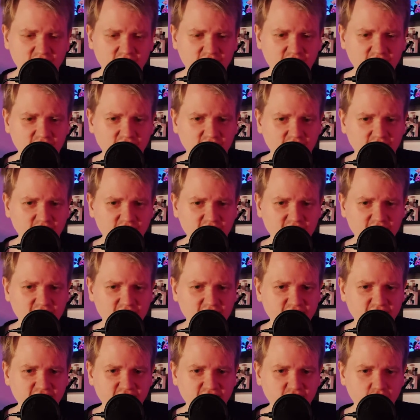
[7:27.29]

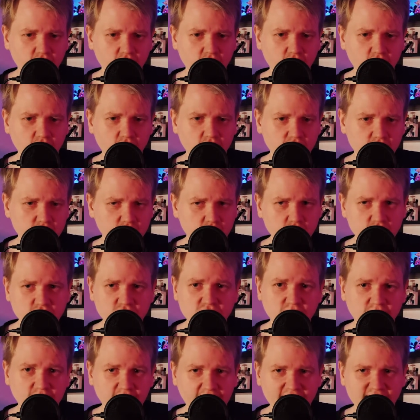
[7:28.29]
in
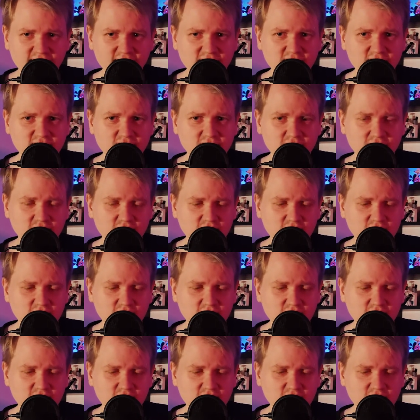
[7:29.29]
Forgotten Land.